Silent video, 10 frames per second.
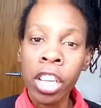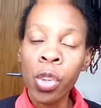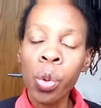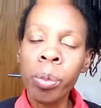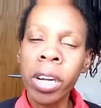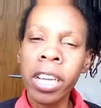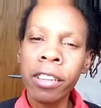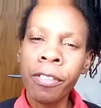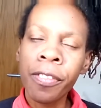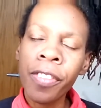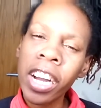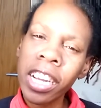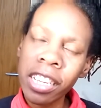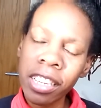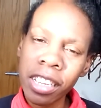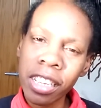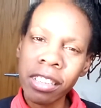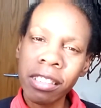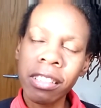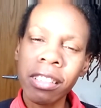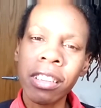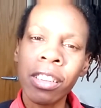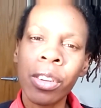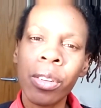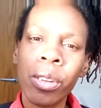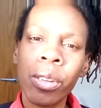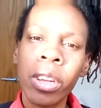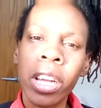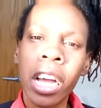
you might find it, you know,